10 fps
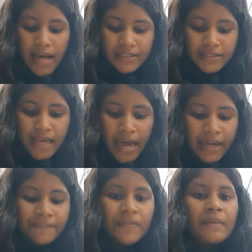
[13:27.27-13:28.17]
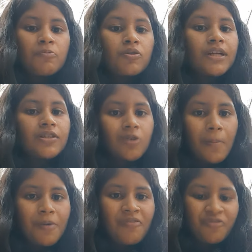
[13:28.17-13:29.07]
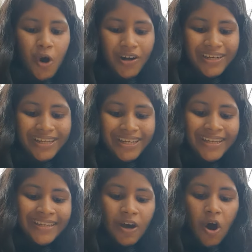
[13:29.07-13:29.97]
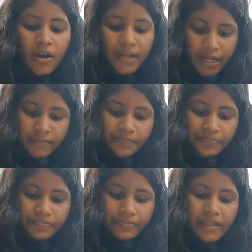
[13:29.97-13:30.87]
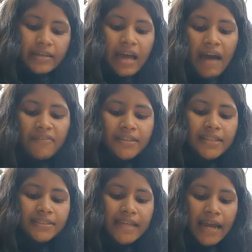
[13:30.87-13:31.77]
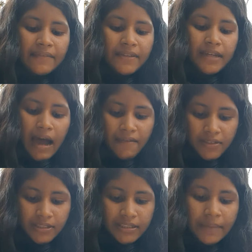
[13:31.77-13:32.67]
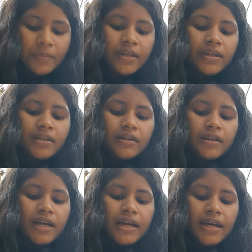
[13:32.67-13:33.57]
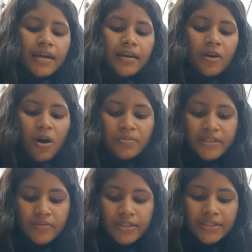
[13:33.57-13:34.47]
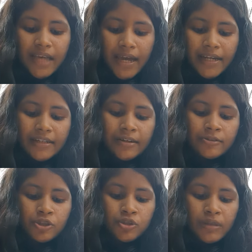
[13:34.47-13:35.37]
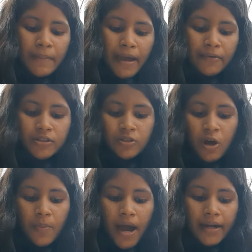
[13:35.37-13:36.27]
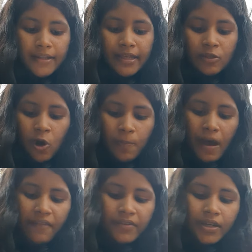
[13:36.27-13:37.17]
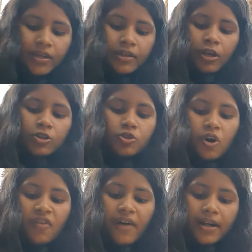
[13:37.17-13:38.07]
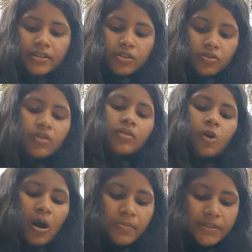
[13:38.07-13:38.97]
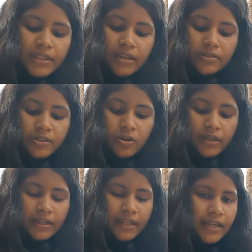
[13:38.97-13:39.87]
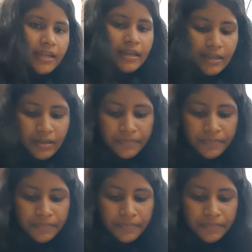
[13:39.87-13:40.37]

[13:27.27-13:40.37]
slide. Put a drop of water on it. Cover the slide with a cover slip. Observe the slide through the microscope under the low power. Draw what you observe. So in here,